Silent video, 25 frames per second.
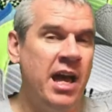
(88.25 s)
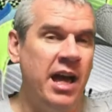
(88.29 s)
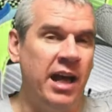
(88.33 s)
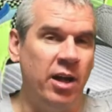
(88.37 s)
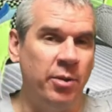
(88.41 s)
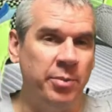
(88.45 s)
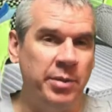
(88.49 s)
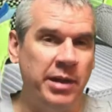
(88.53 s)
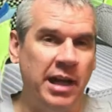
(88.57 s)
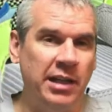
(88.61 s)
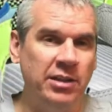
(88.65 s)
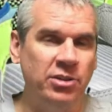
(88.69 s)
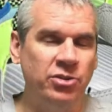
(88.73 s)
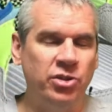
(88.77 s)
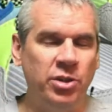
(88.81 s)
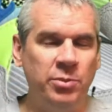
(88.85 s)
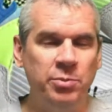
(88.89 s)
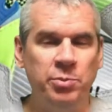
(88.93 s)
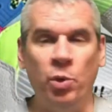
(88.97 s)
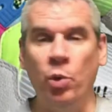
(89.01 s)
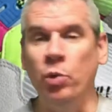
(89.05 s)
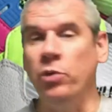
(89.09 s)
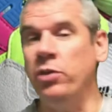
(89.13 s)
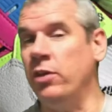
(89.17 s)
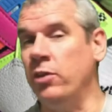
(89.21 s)
And I'll be
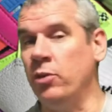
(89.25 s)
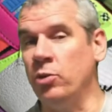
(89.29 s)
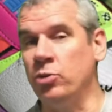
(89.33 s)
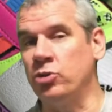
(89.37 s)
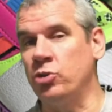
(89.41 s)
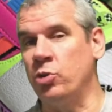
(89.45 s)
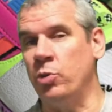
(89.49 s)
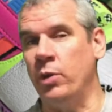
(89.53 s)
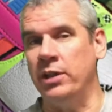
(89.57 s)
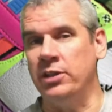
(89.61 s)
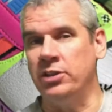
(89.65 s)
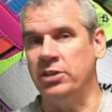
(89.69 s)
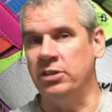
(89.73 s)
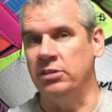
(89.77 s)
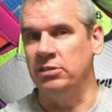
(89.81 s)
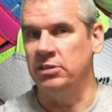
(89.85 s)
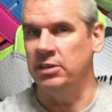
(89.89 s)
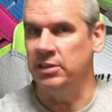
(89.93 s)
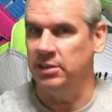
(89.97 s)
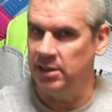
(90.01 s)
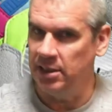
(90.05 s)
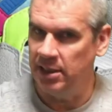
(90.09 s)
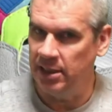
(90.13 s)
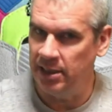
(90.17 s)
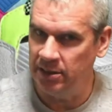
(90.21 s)
answering both of those questions
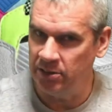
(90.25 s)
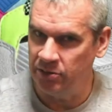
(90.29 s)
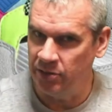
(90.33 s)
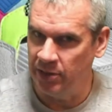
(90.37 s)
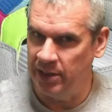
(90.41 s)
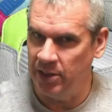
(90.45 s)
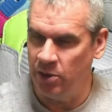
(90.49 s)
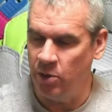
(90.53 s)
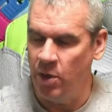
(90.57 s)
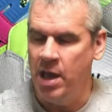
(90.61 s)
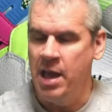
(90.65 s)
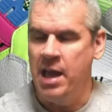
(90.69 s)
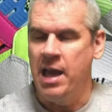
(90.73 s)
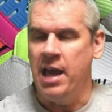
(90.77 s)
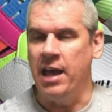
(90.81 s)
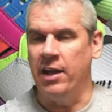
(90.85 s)
in today's video